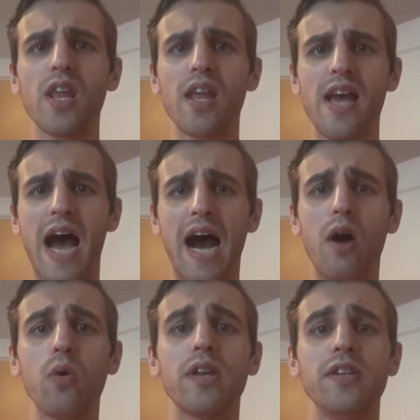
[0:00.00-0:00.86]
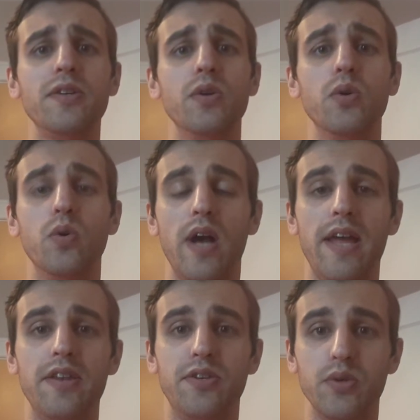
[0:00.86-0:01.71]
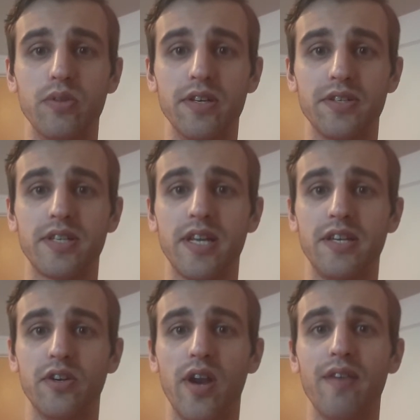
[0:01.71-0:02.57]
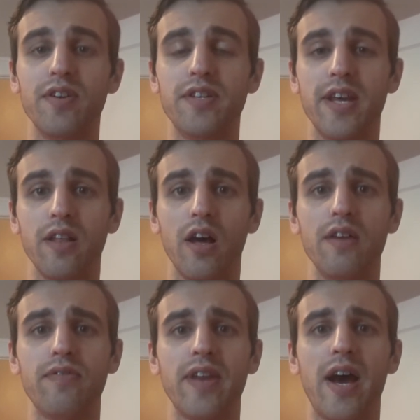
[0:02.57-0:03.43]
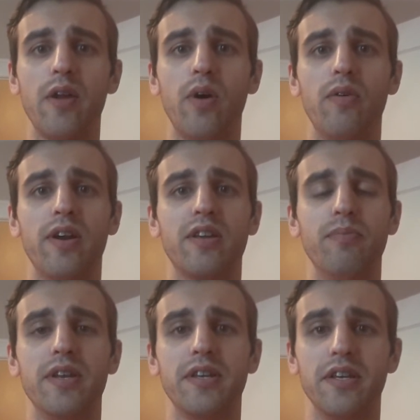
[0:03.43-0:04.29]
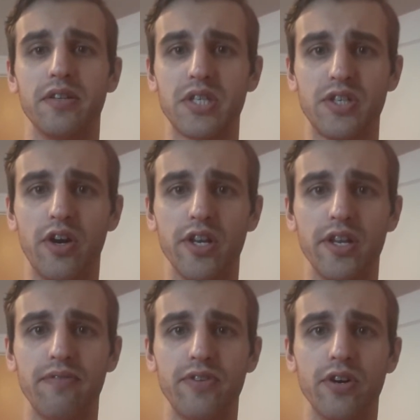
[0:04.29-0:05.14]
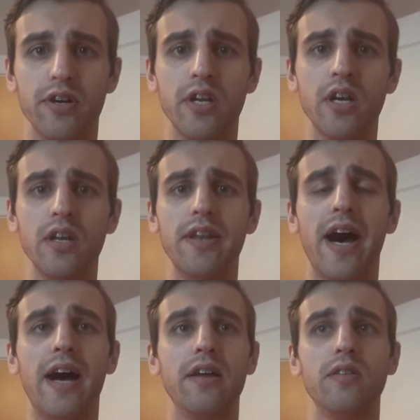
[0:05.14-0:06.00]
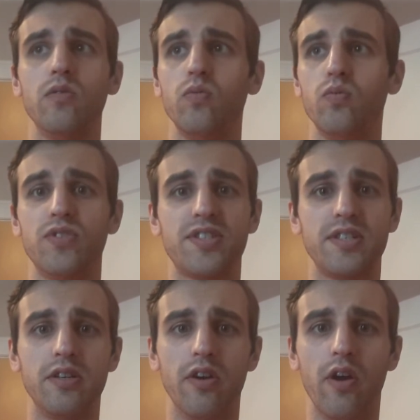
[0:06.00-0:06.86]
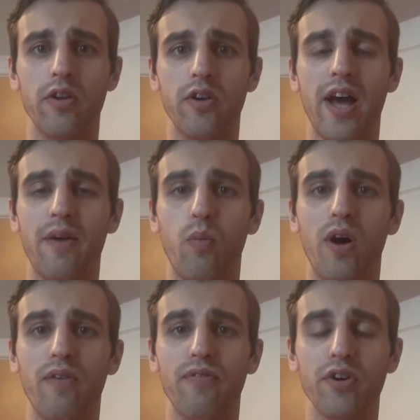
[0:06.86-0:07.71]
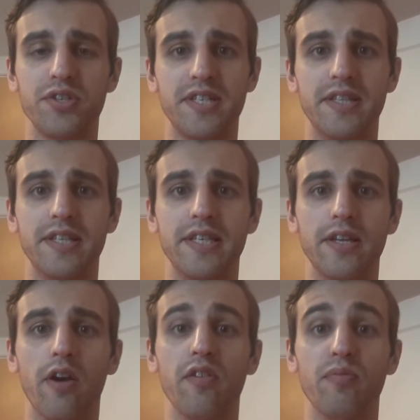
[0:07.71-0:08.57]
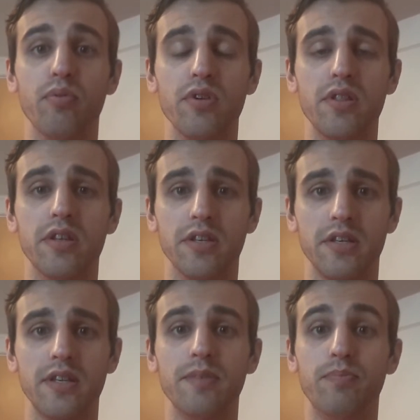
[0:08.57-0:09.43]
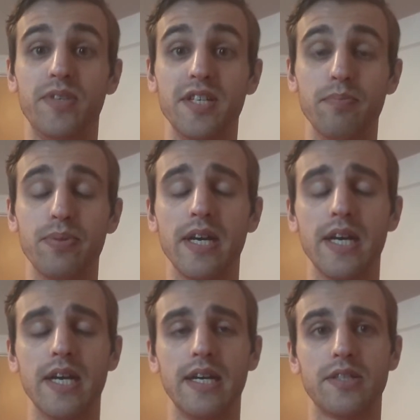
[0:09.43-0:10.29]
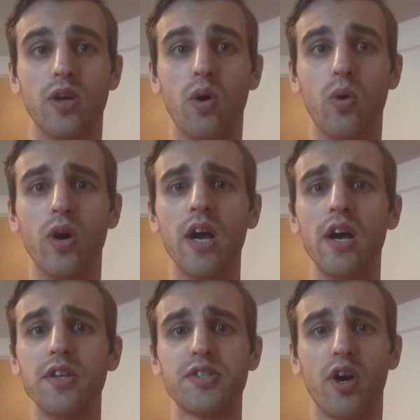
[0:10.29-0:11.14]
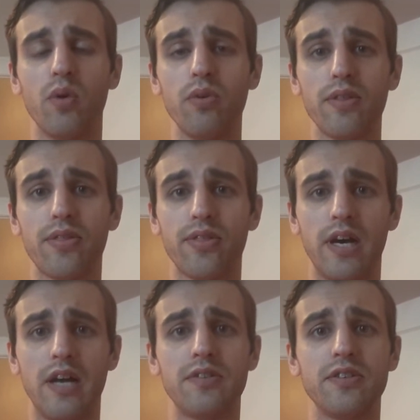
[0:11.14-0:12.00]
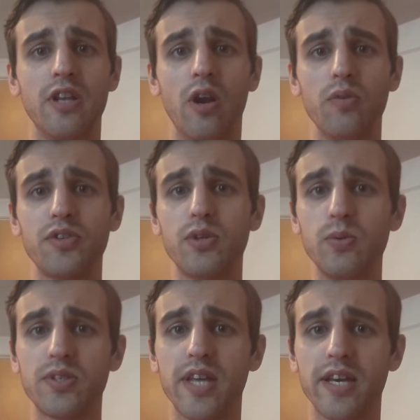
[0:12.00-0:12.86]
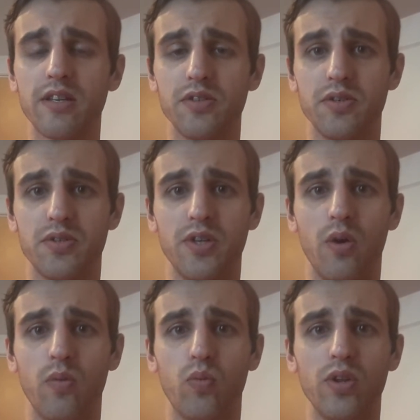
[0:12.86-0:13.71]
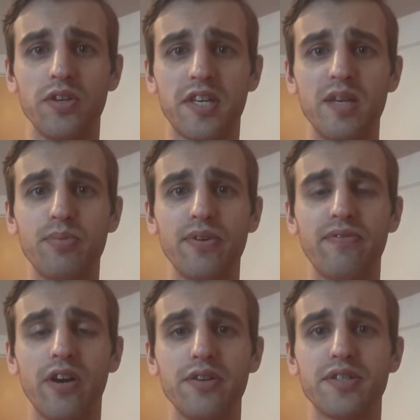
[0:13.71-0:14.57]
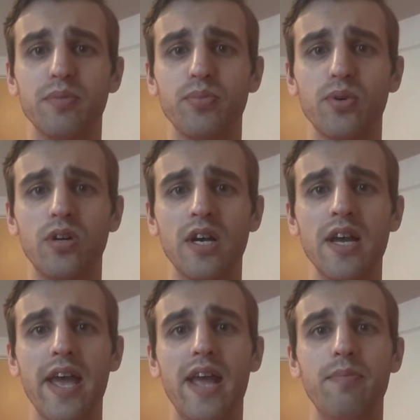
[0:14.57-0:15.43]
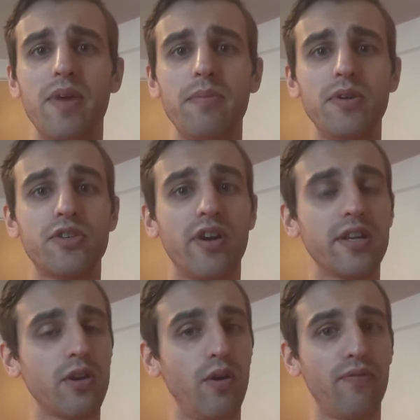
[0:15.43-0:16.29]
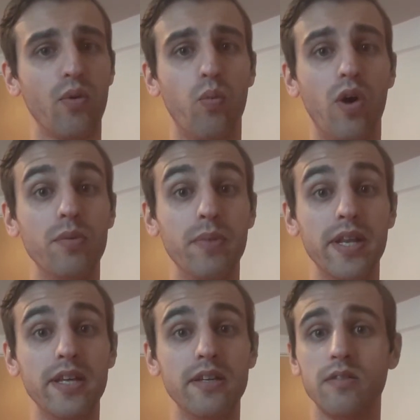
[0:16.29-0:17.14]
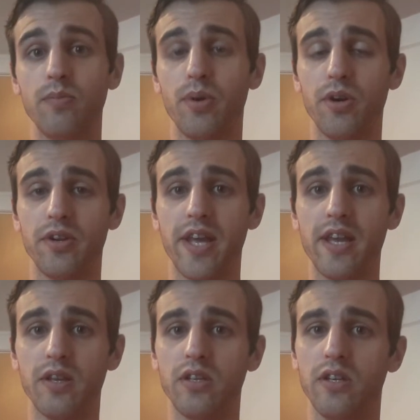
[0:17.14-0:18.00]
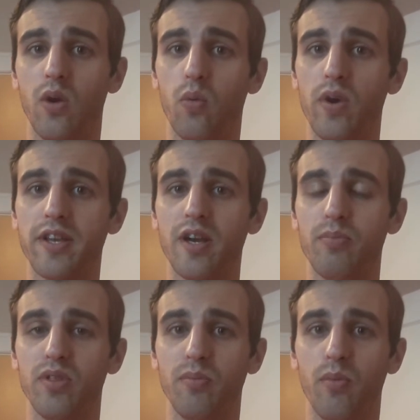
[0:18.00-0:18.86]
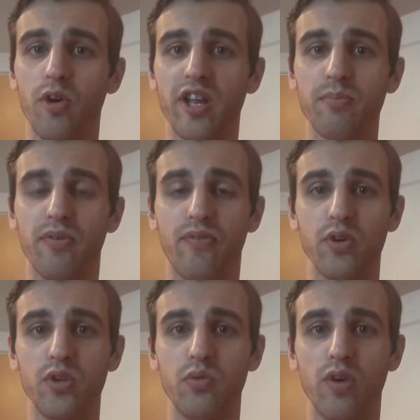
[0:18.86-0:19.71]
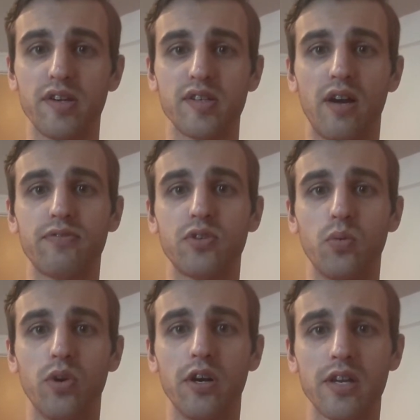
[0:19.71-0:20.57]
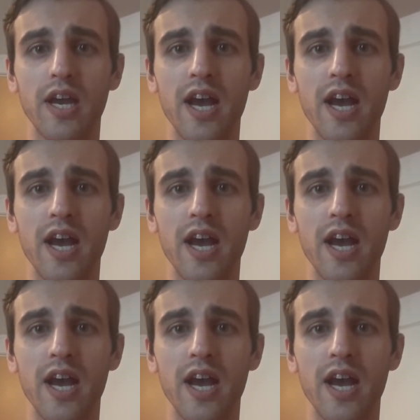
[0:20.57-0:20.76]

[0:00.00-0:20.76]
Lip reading: how can you do this in your everyday life, and how do I recommend getting started if you're not well versed in the art of breathing deep? So start with 2 seconds or so. Really keep it very simple, and maybe try to go for 1 minute per day. Wake up in the morning before you rush off to work.